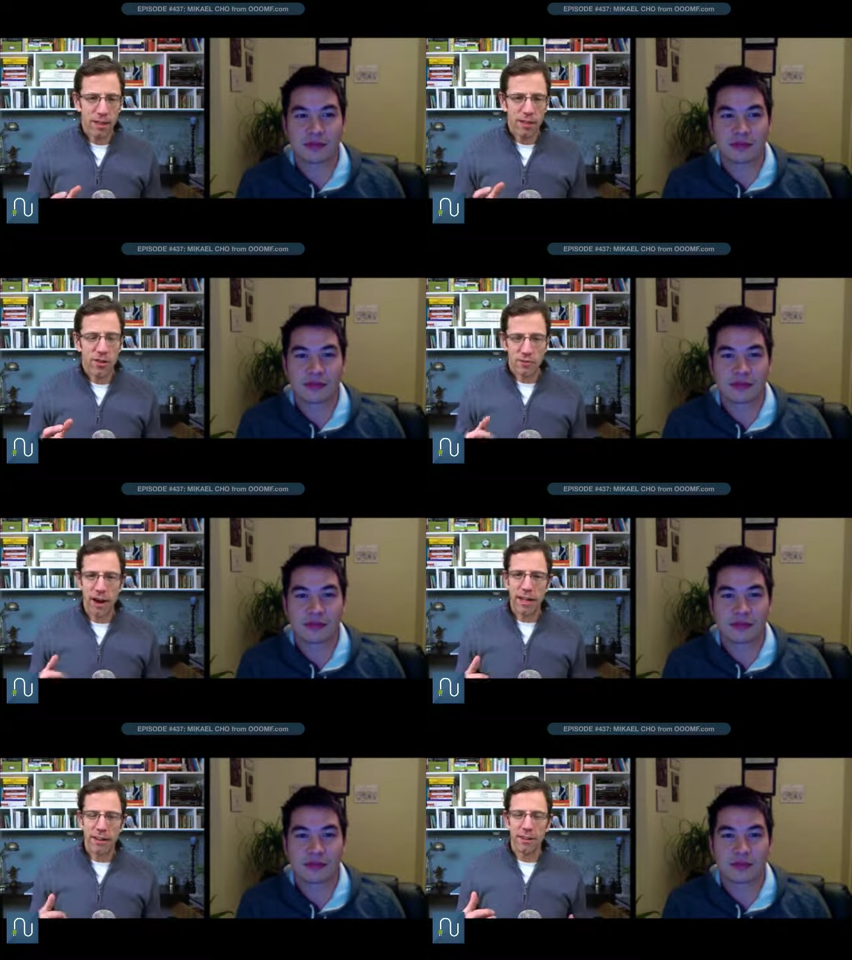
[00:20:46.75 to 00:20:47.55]
Speaker 1: Like, do you
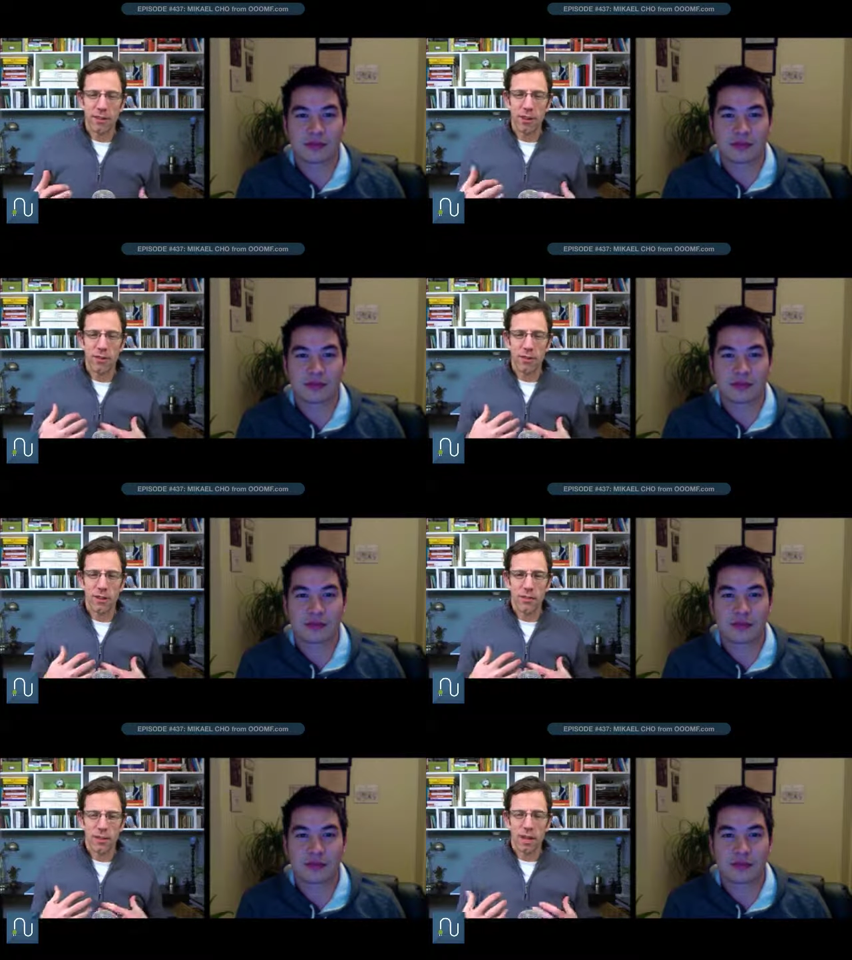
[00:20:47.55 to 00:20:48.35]
find that like you know
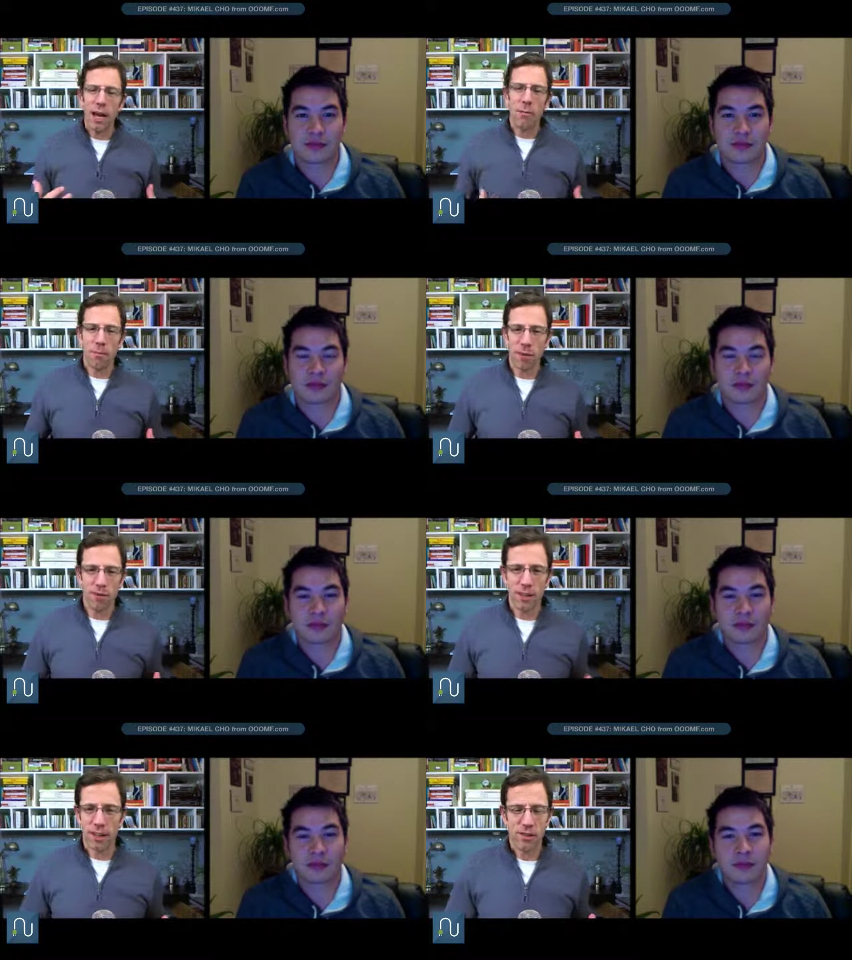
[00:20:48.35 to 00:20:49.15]
there's there's a type of
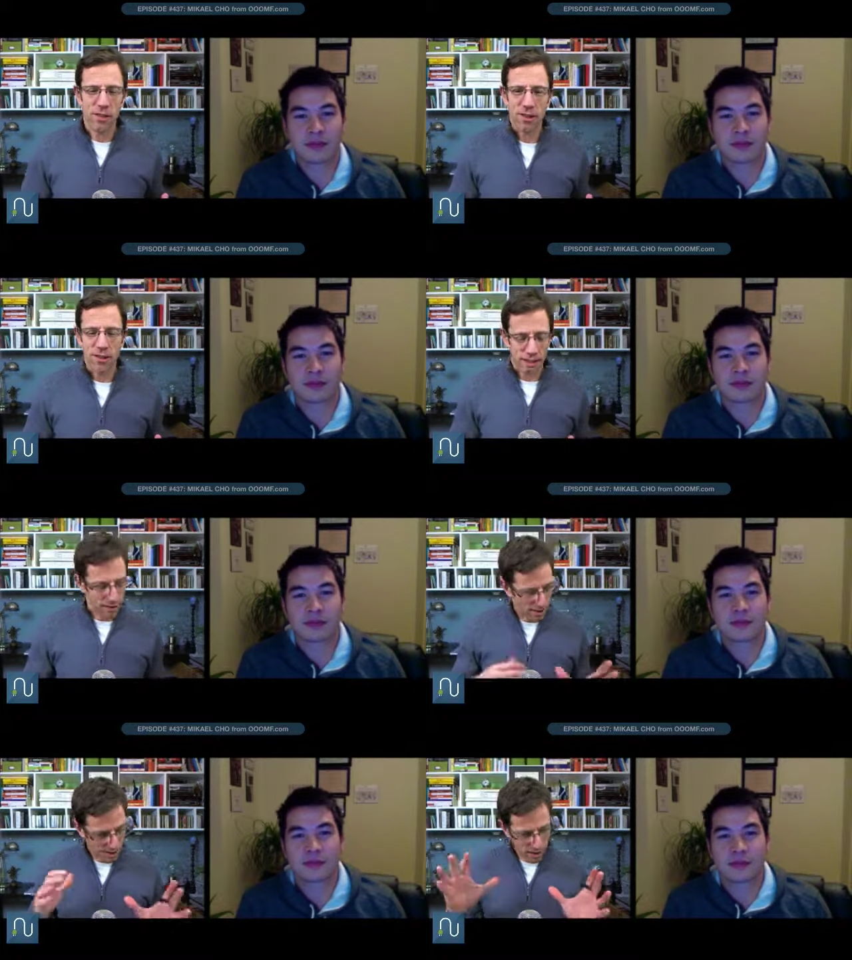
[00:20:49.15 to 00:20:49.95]
person that just is like,
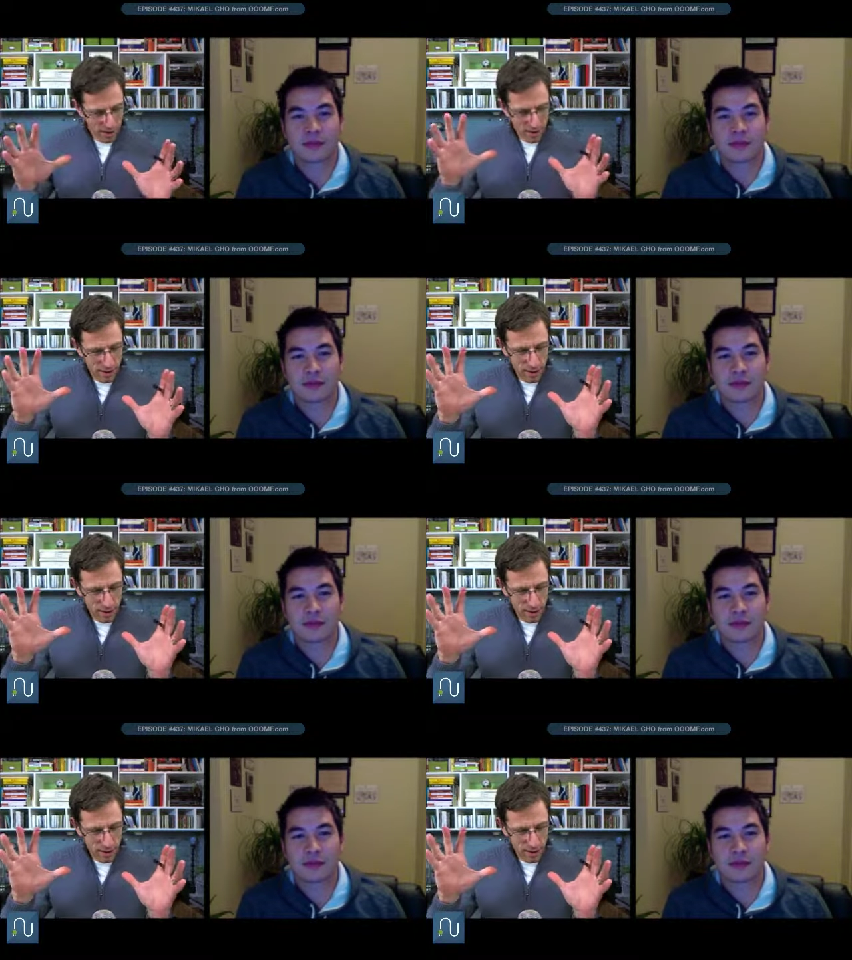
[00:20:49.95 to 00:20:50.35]
look, you know what,